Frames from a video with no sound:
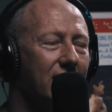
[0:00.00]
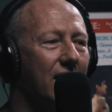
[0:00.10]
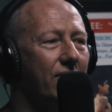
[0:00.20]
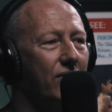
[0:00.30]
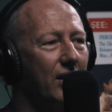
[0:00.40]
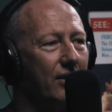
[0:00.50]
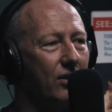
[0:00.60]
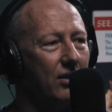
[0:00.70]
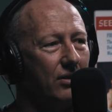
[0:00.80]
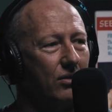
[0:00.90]
So they've like
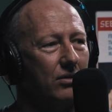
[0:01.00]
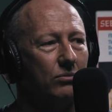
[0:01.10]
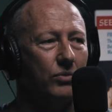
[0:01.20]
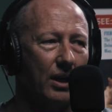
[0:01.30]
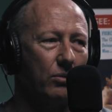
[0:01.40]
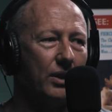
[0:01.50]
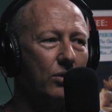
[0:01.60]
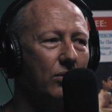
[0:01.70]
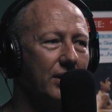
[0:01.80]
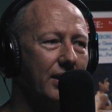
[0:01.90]
kind of gone, no, we're
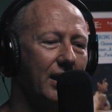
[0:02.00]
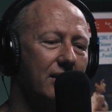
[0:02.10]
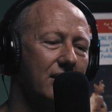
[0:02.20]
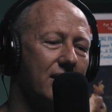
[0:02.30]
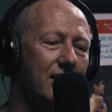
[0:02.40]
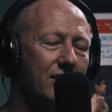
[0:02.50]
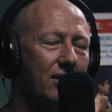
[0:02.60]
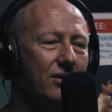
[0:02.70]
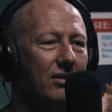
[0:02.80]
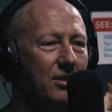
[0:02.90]
calling that there's
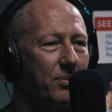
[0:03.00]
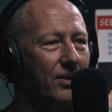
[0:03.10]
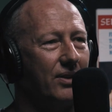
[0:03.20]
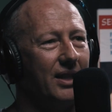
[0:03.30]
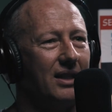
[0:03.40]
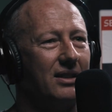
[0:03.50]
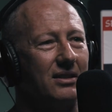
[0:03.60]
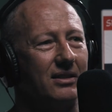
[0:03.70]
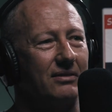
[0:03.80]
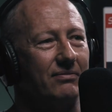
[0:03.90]
no science behind that. And
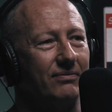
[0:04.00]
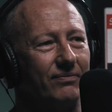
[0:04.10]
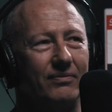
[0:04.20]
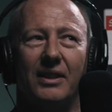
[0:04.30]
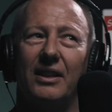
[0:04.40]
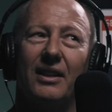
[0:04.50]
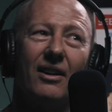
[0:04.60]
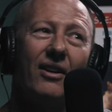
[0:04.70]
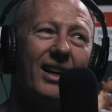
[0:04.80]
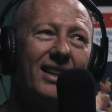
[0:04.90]
it's like,
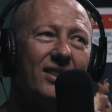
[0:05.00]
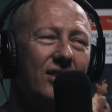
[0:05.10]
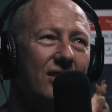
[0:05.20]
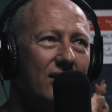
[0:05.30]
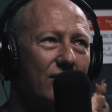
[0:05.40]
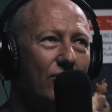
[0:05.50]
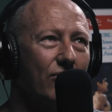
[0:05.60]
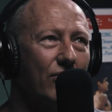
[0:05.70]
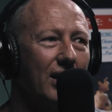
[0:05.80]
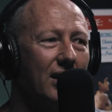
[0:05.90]
it's just
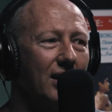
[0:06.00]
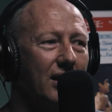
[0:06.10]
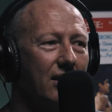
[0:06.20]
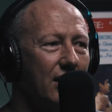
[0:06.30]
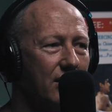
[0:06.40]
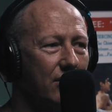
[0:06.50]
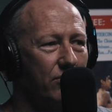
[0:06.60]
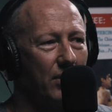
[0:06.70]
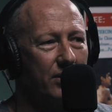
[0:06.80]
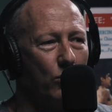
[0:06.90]
it's
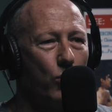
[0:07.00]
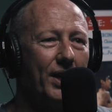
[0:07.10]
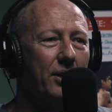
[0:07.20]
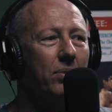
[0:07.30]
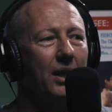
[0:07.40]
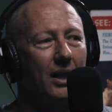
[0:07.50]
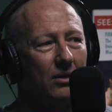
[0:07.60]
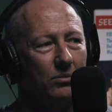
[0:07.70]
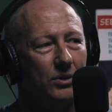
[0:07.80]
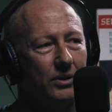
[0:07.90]
a weak play
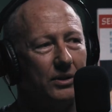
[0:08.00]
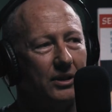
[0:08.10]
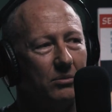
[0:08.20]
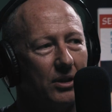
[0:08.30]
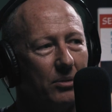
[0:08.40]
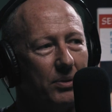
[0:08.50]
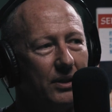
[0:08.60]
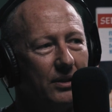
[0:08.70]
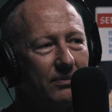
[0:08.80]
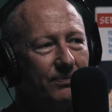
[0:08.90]
on words in my
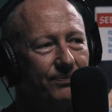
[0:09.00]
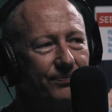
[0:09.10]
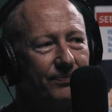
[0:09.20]
opinion. Yeah.